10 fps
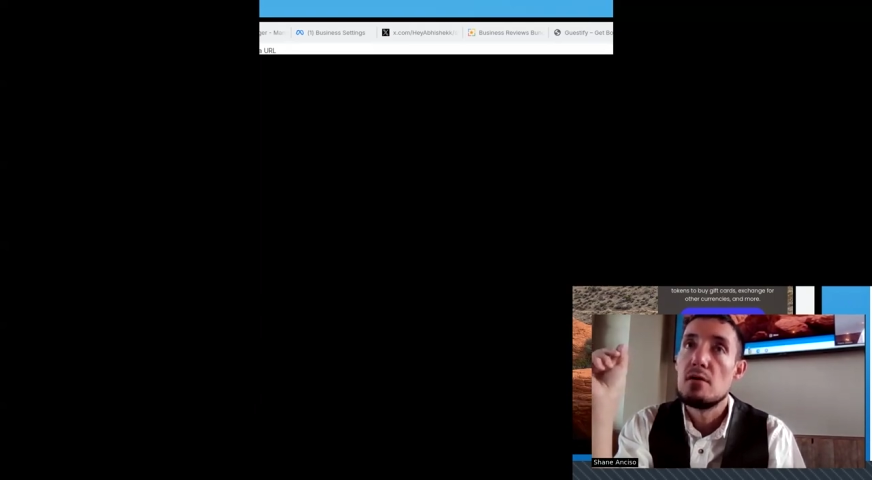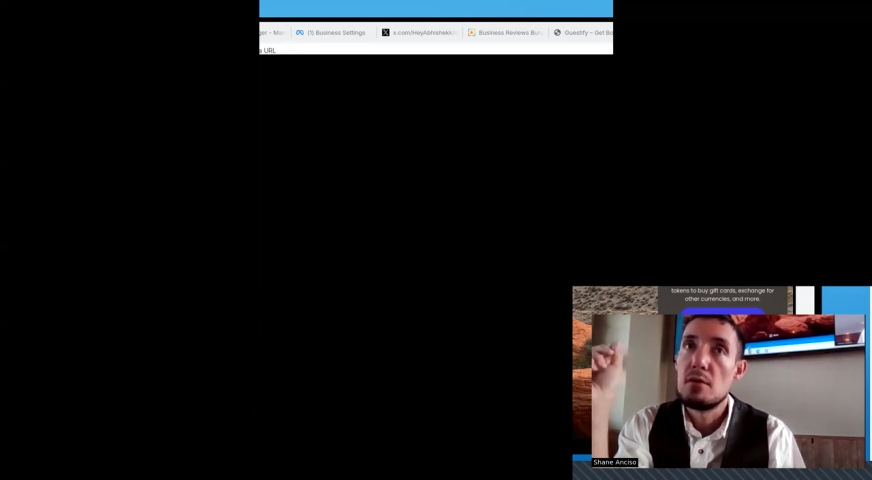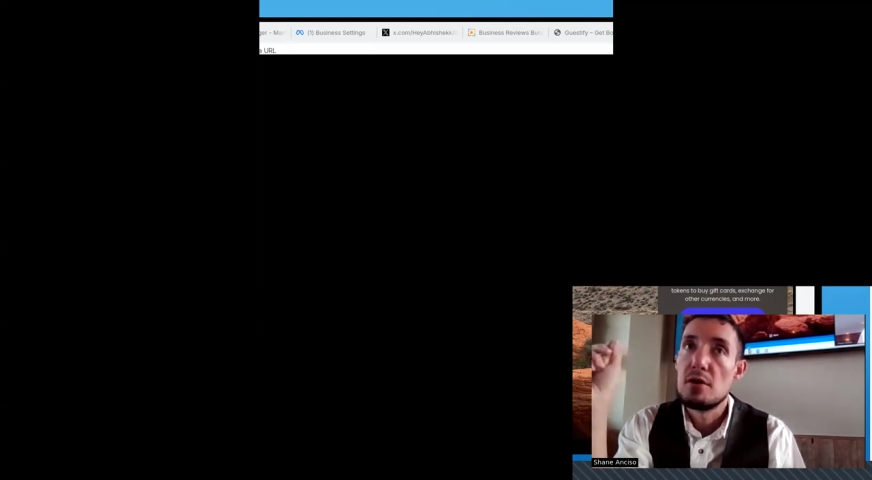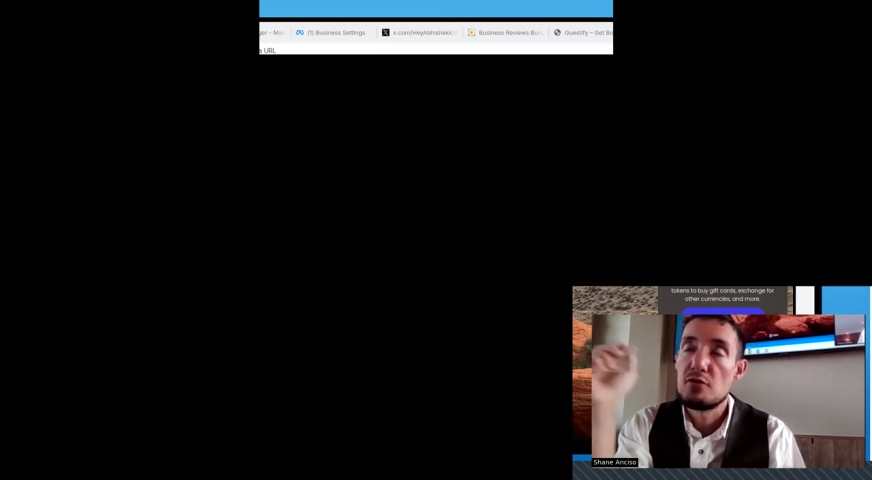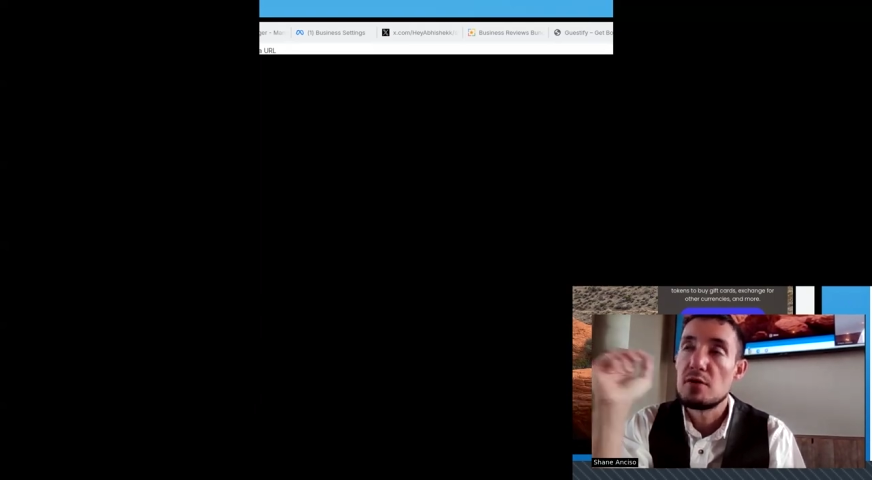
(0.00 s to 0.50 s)

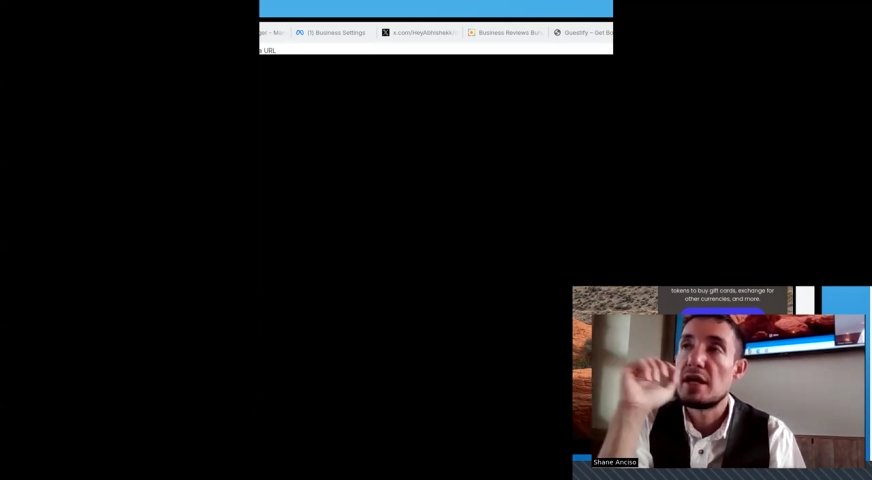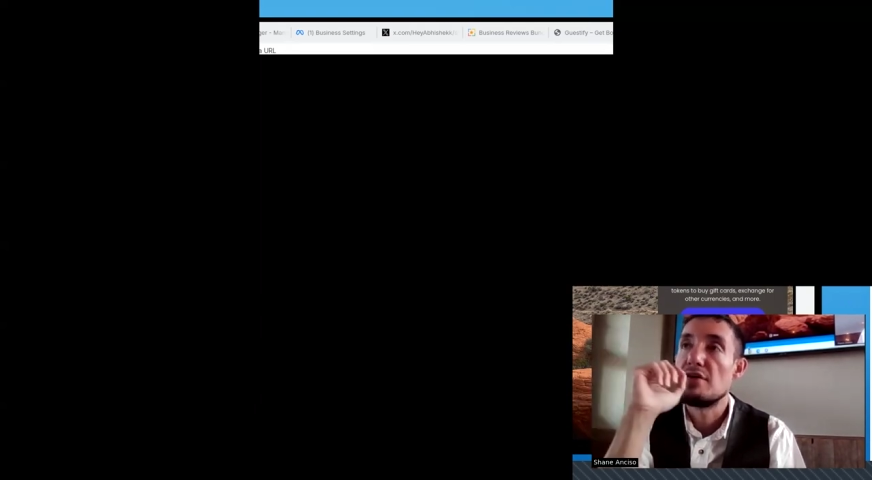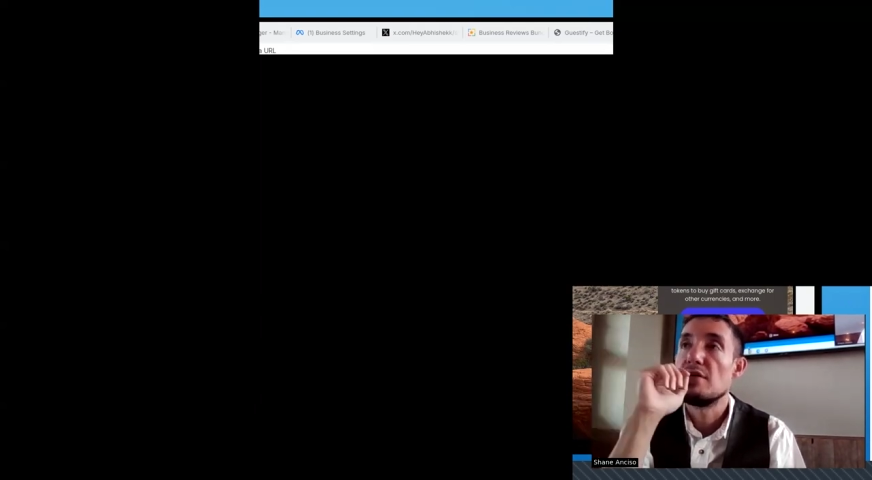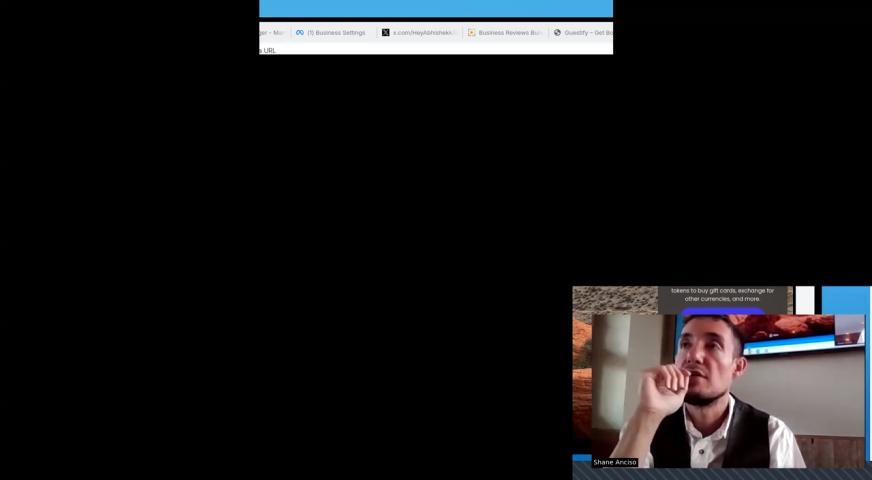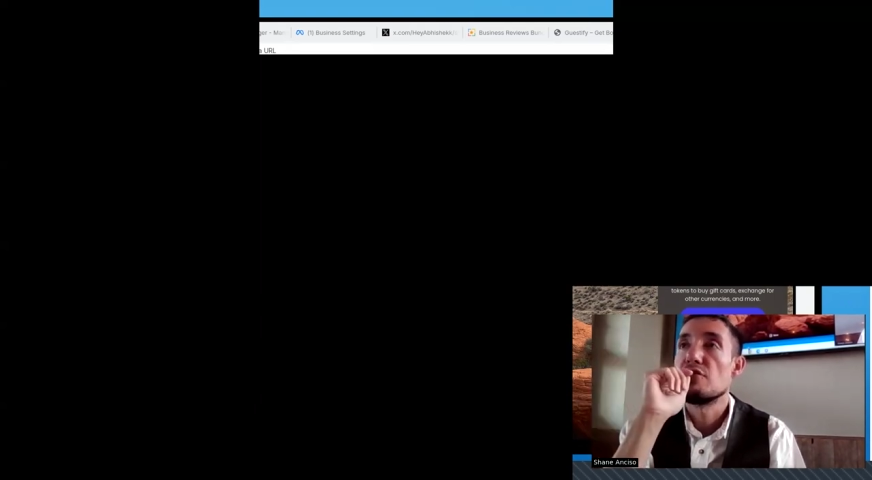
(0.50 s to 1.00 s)
which will get
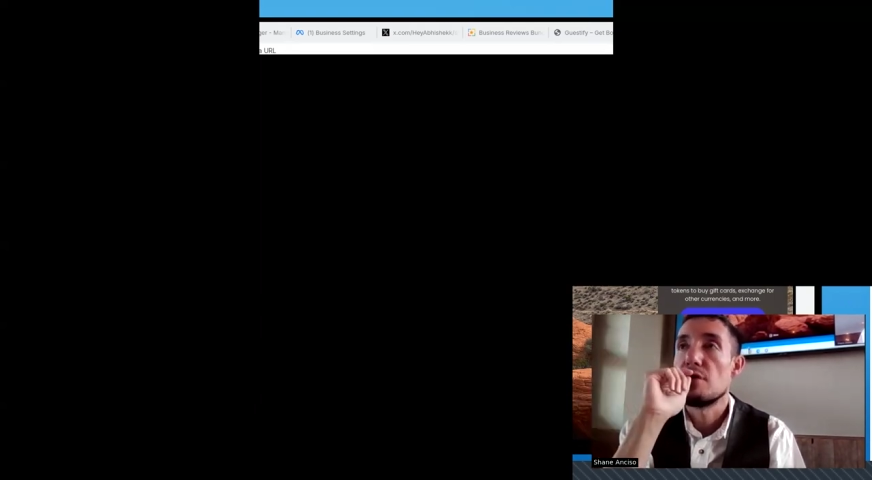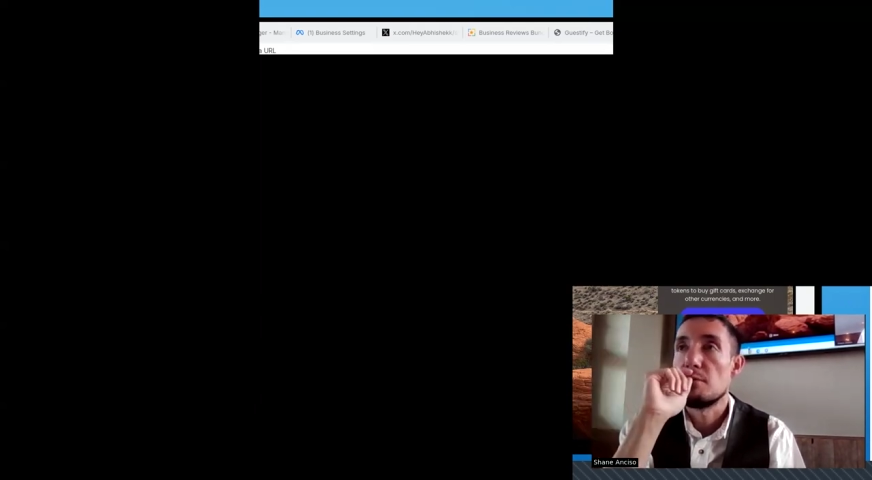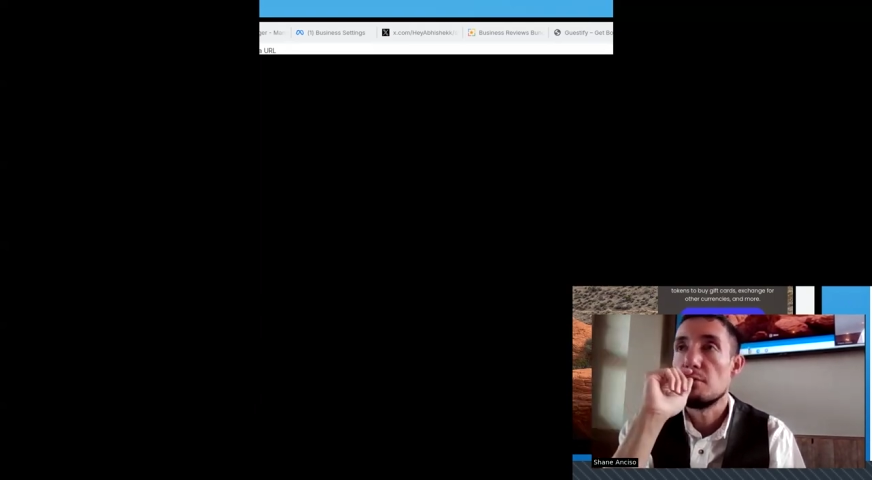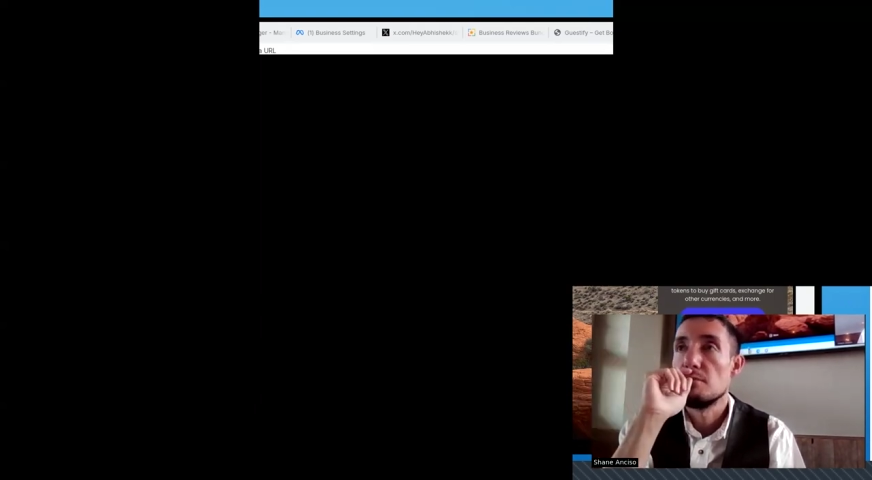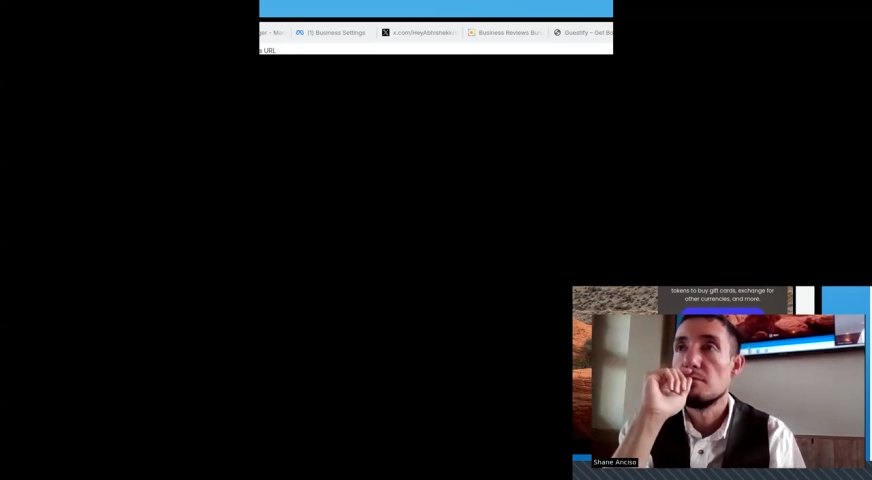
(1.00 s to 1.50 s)
you into
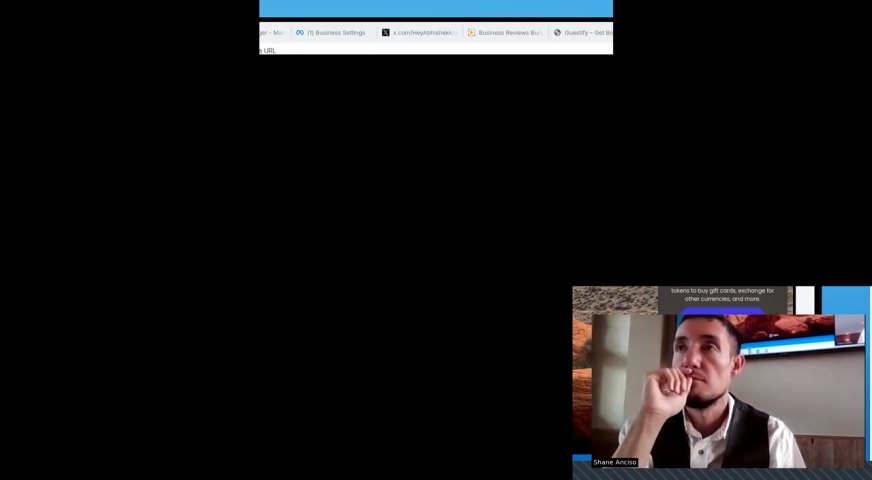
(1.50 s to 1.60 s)
trouble.